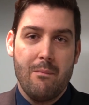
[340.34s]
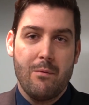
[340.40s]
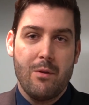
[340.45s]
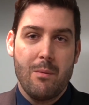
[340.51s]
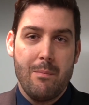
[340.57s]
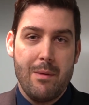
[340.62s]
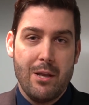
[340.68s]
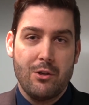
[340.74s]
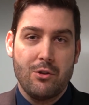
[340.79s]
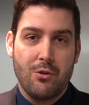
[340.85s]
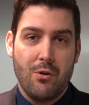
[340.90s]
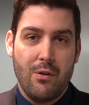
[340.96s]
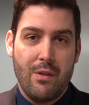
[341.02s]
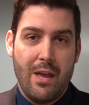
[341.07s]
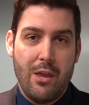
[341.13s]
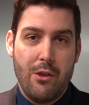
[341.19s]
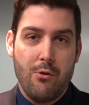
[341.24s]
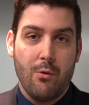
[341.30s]
to make sure
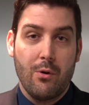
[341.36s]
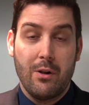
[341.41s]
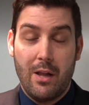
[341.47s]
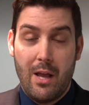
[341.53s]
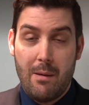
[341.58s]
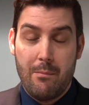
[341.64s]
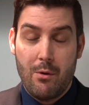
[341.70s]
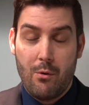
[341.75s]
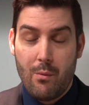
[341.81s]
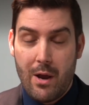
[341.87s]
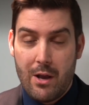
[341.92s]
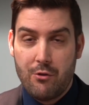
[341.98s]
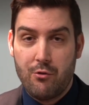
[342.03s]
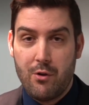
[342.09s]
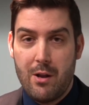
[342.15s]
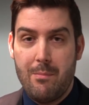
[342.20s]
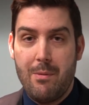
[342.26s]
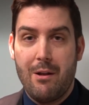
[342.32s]
that you're claiming the right
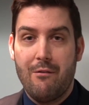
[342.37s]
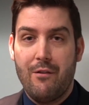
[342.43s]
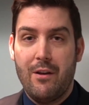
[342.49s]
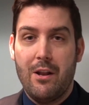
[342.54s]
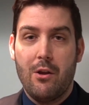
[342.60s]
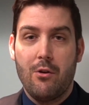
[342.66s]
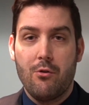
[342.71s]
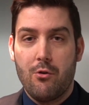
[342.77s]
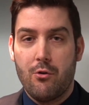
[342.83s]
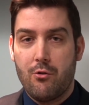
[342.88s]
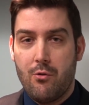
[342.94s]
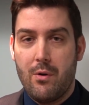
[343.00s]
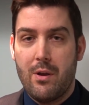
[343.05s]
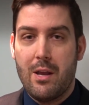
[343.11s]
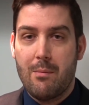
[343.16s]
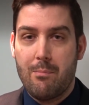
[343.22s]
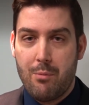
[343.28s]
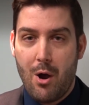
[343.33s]
treaty benefit and you're
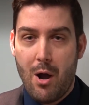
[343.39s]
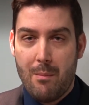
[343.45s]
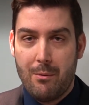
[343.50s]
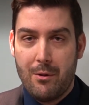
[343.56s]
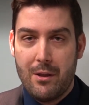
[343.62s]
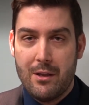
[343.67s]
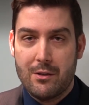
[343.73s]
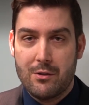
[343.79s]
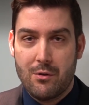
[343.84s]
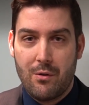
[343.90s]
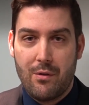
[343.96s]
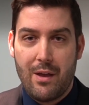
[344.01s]
doing it properly so